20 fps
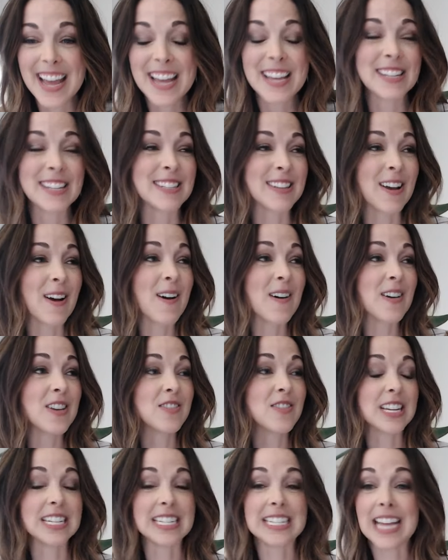So you
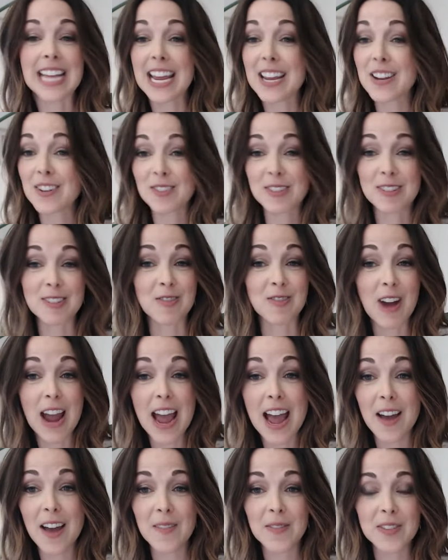can take your
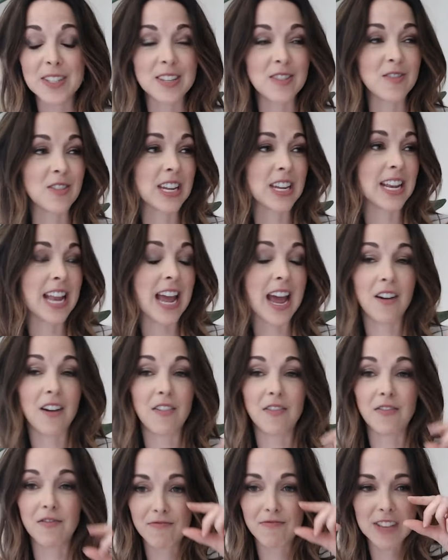scraps, you can
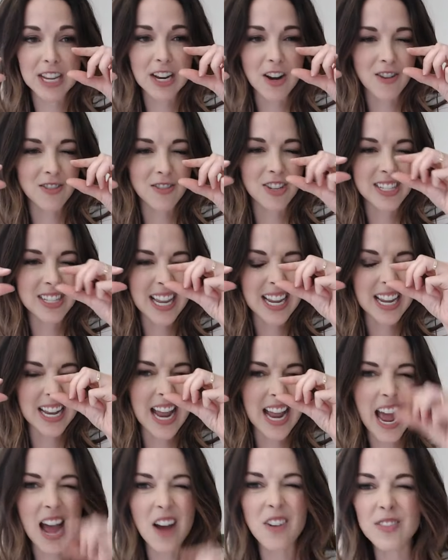have, you know, just like
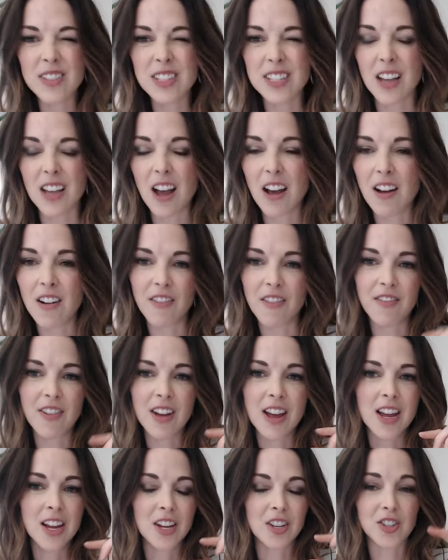an ounce of
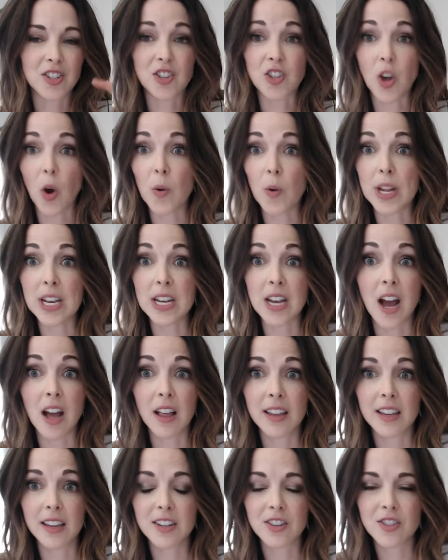sewing
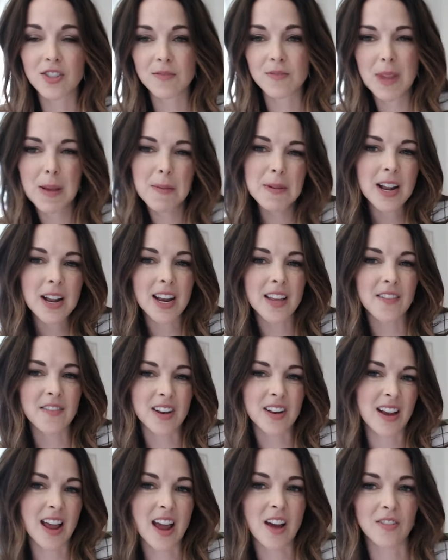knowledge, maybe not even
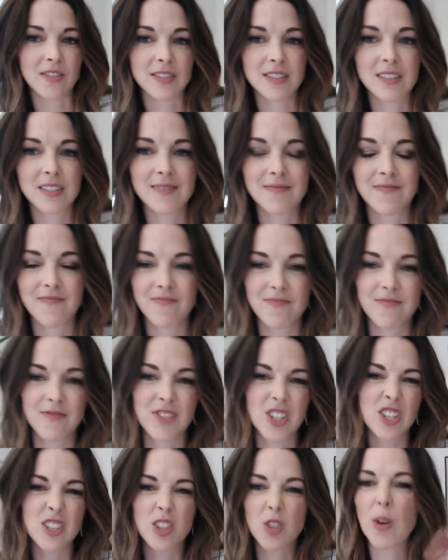an ounce,
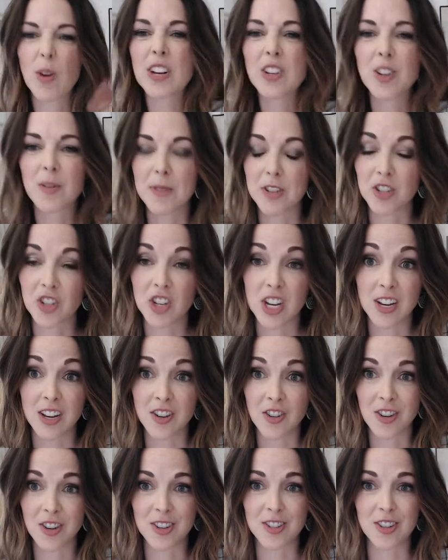just thread your machine and
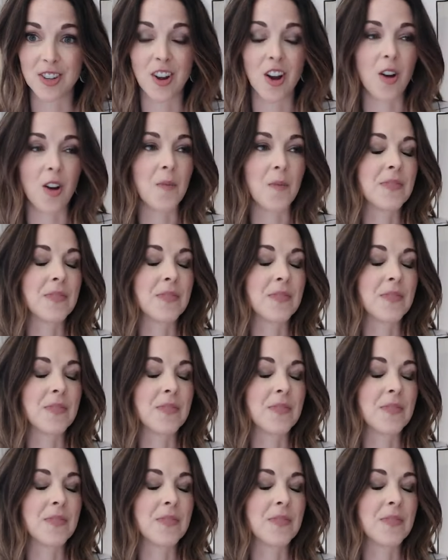you're good to go.